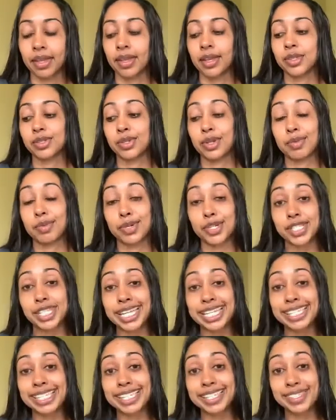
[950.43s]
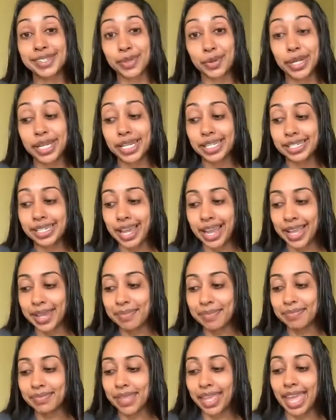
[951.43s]
So number 6 is screen
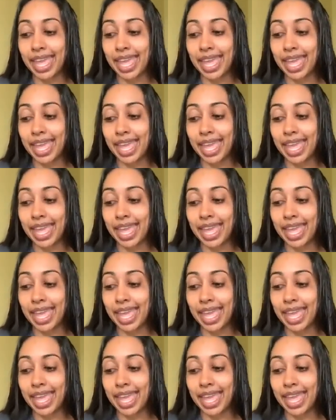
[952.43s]
time.